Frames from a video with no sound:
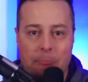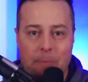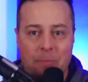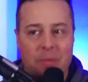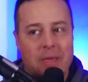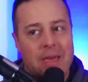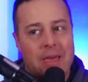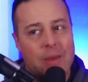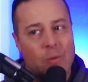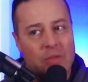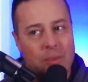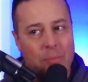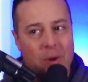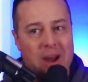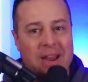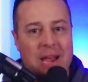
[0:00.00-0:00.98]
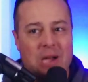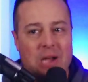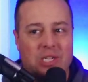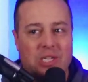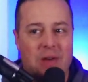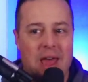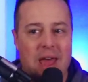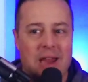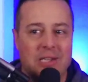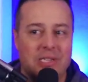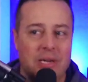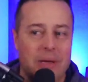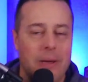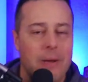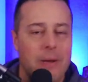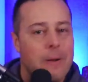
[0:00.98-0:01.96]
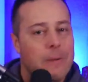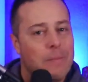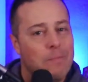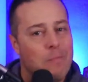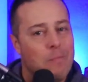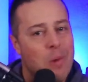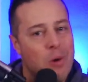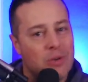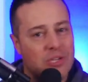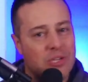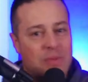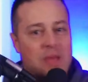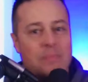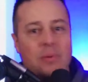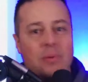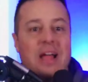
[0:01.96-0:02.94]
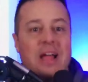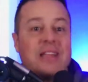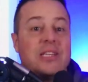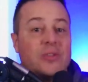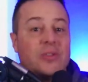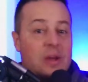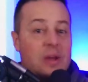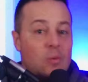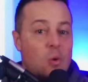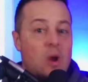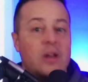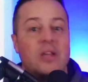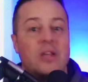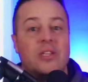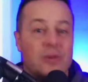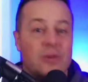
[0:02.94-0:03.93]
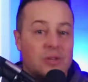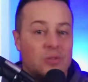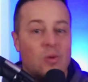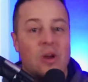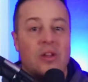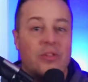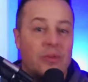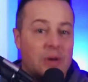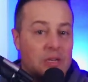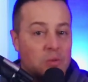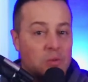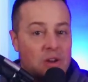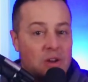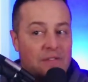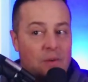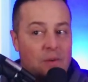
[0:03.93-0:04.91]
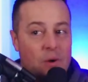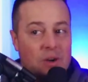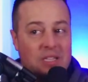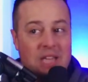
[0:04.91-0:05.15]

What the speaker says: And with a breakout strategy, most people like to trade 1-2s, 1-3s, 1-4s.